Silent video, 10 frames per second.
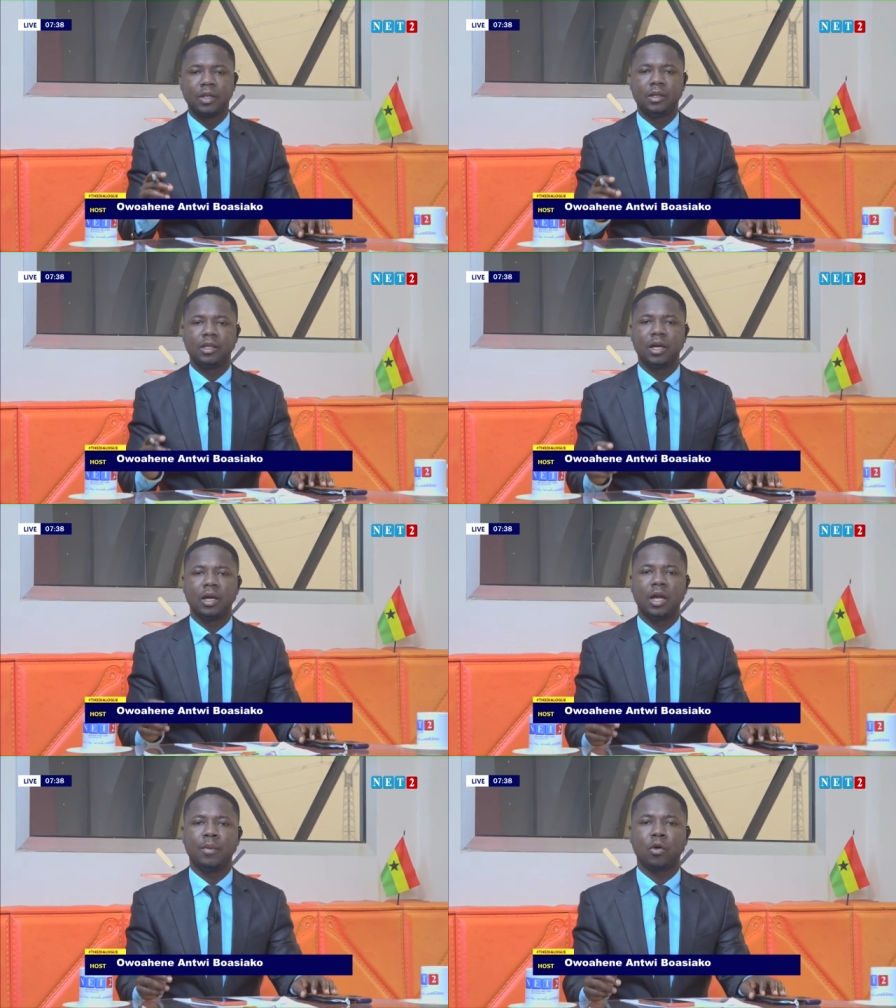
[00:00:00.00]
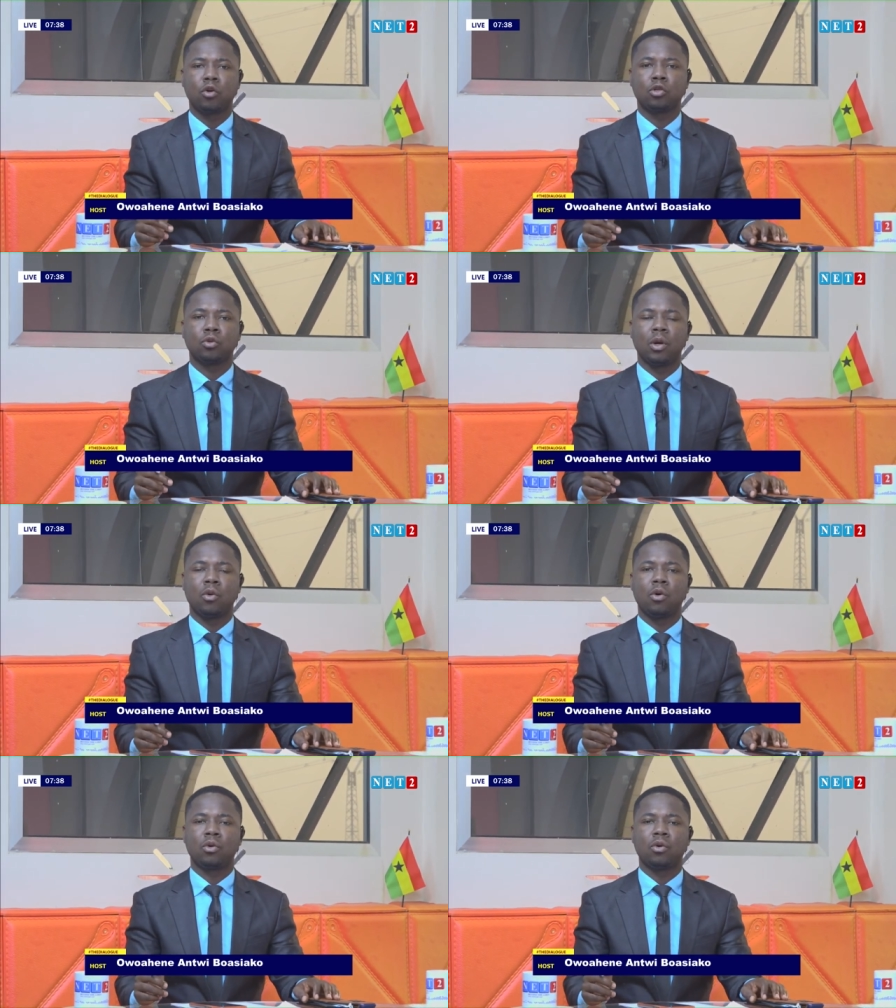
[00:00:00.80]
there ever cost our
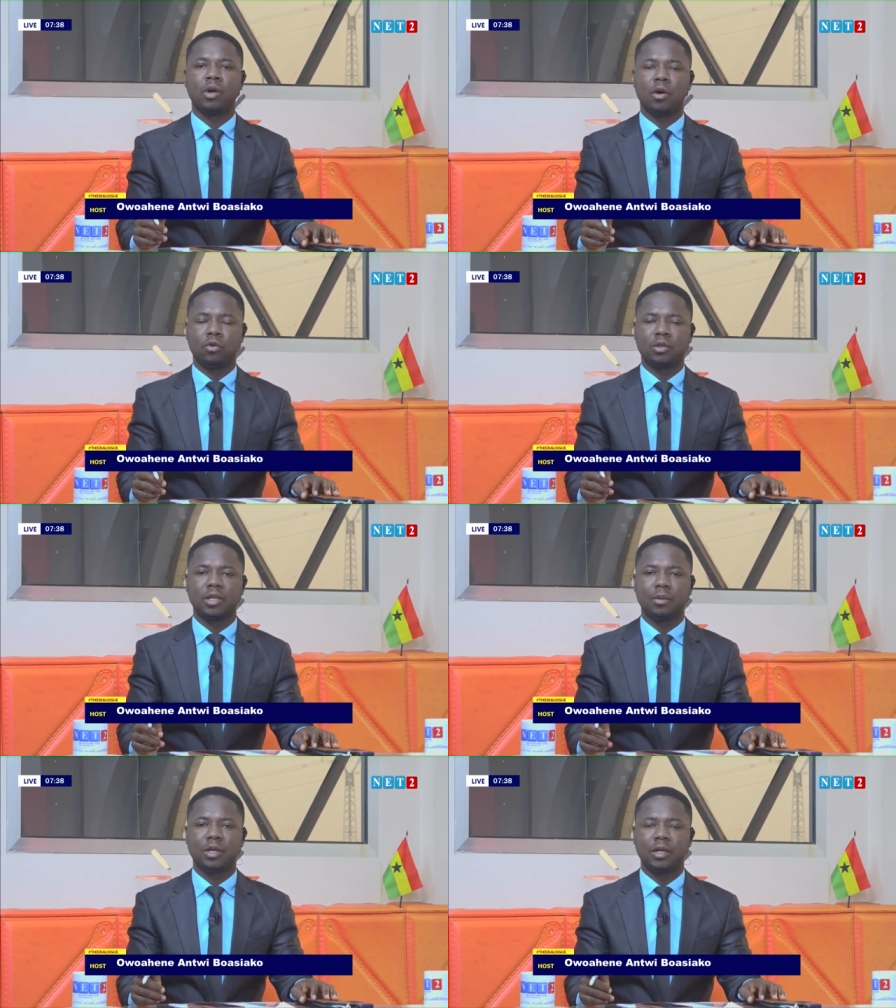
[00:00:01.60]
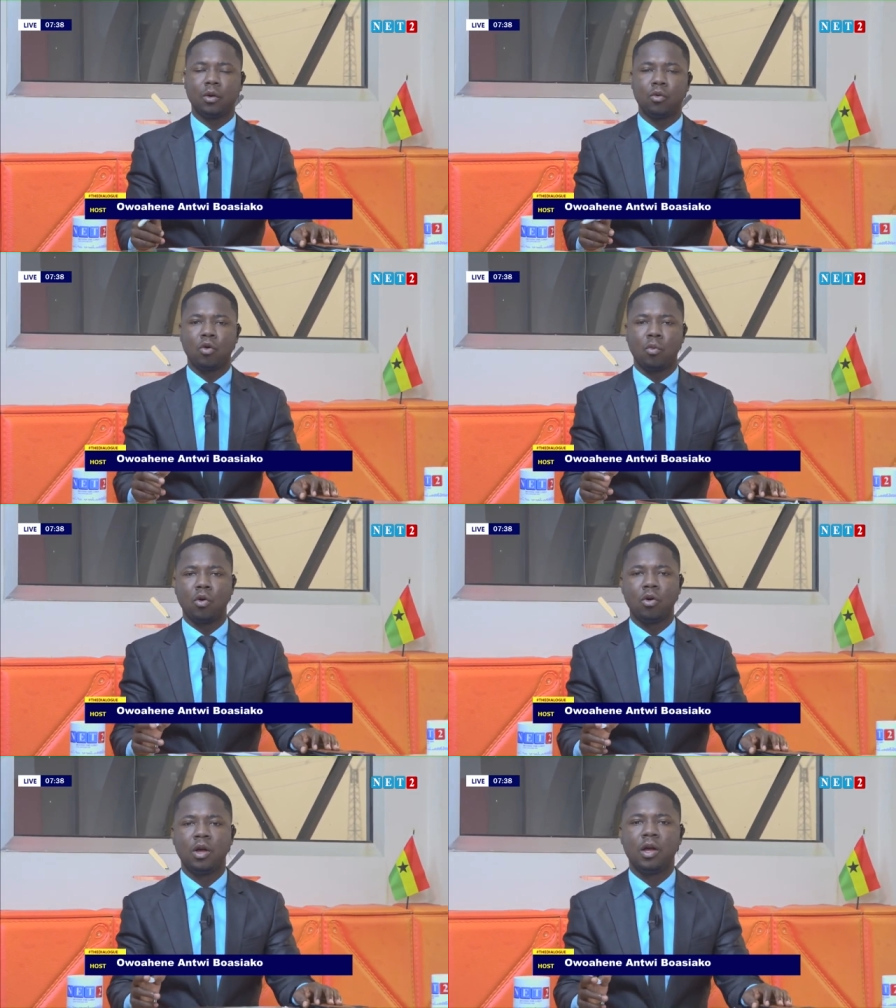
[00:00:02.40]
honor and one seminary and Hunkomo